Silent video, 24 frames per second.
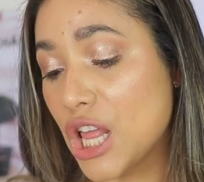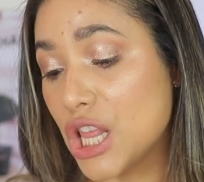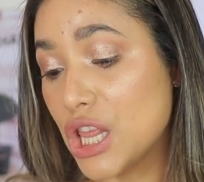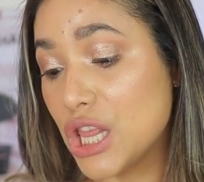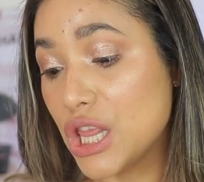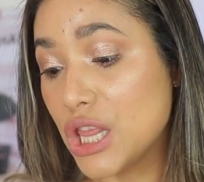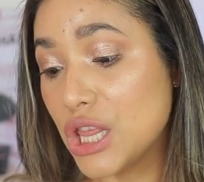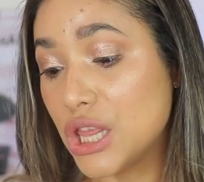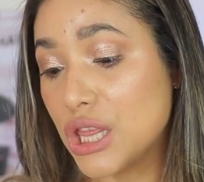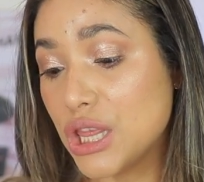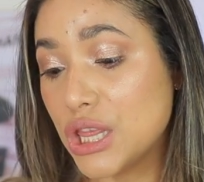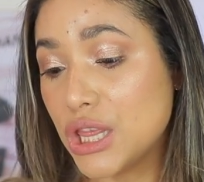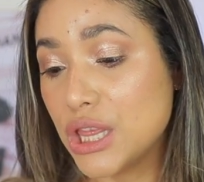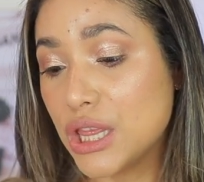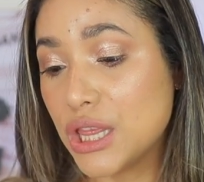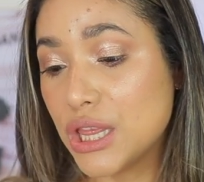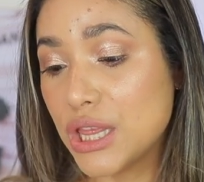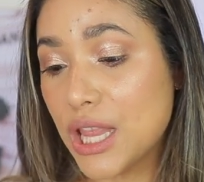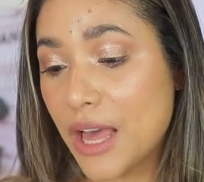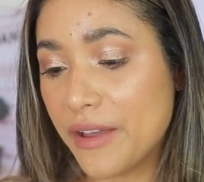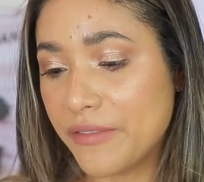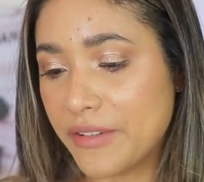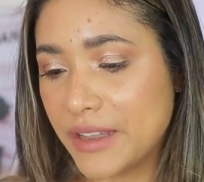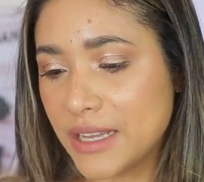
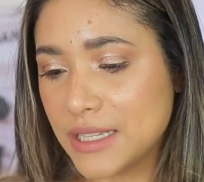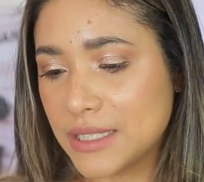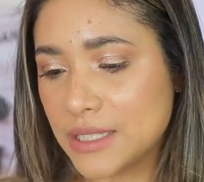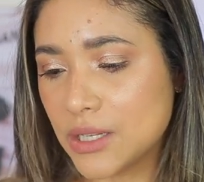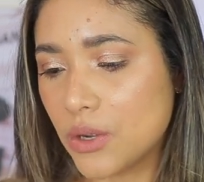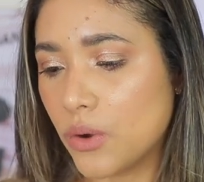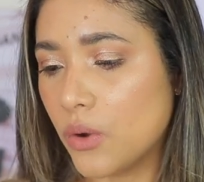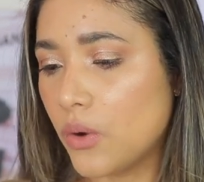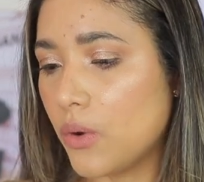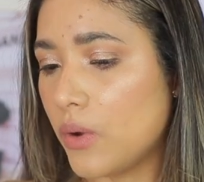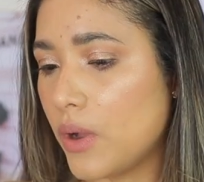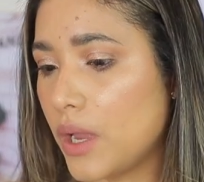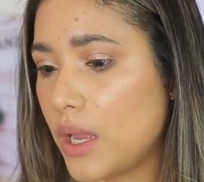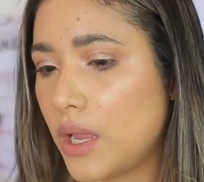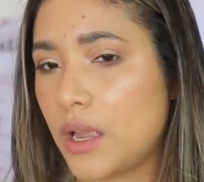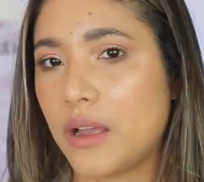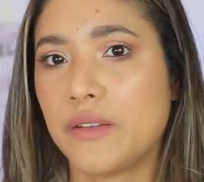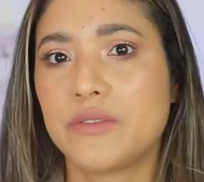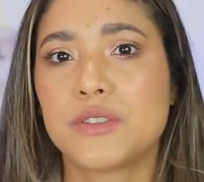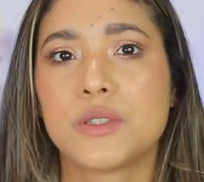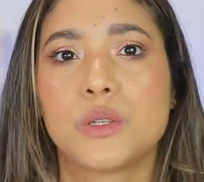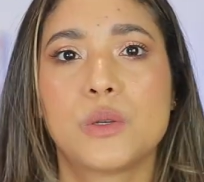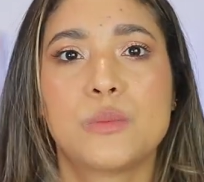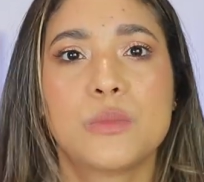Love it. Oh, I
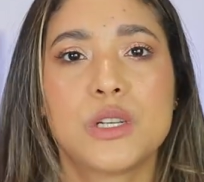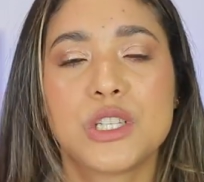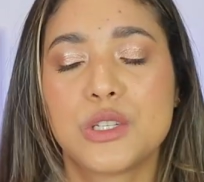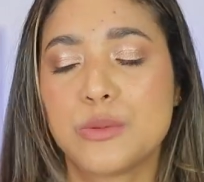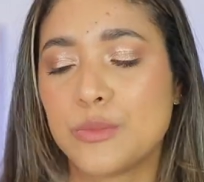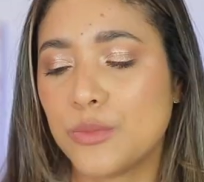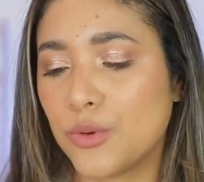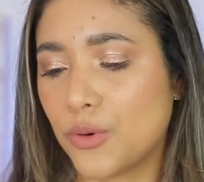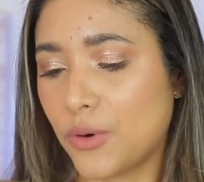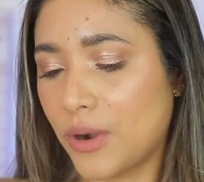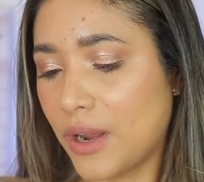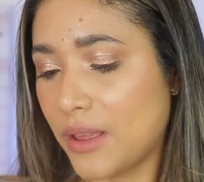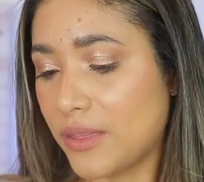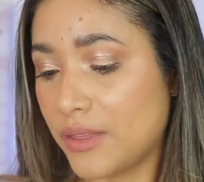have so much more.